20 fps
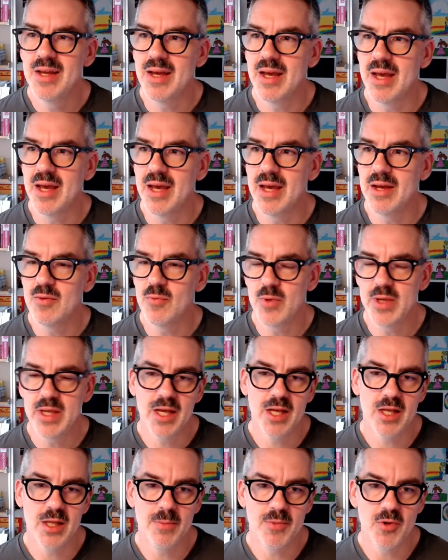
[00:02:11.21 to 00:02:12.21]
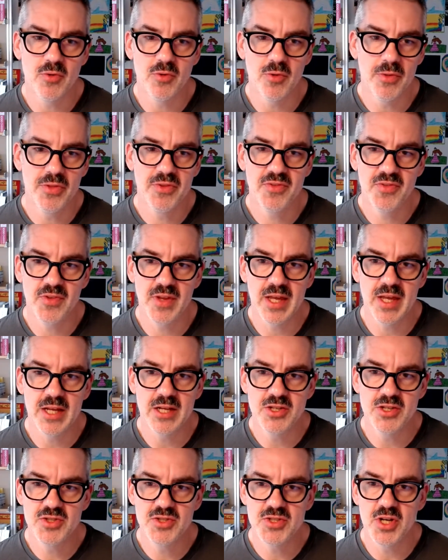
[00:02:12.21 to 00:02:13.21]
And we help growth
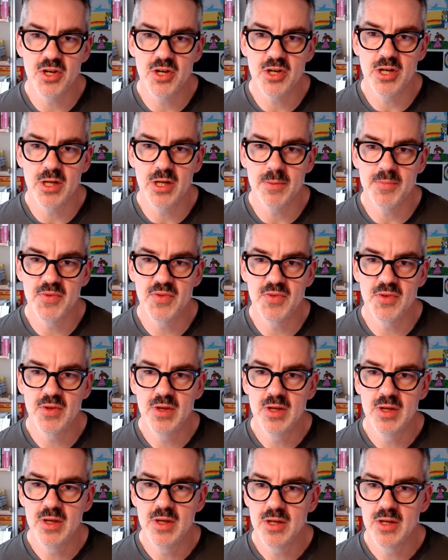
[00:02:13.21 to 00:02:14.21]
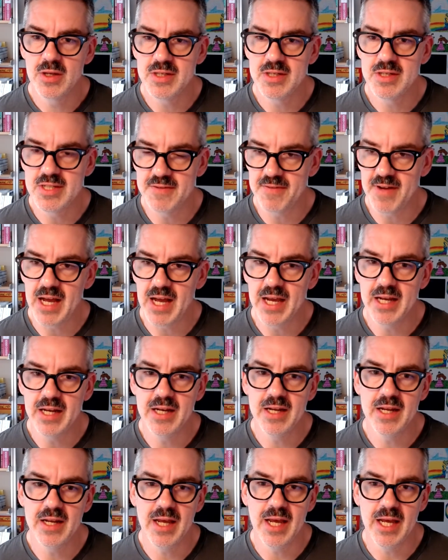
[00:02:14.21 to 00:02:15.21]
stage startups
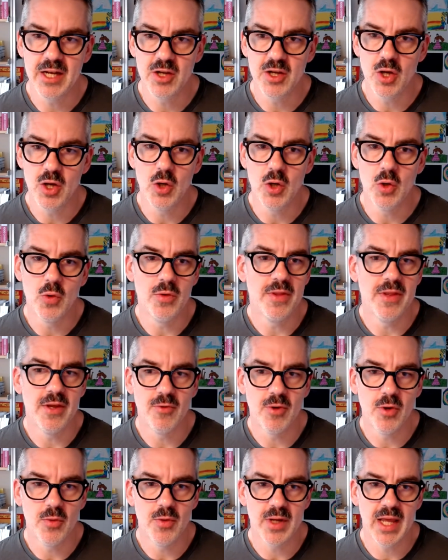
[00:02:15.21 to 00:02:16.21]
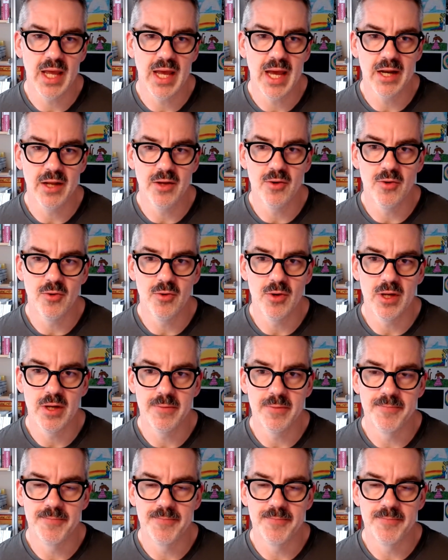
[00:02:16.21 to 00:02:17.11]
define and own their own category.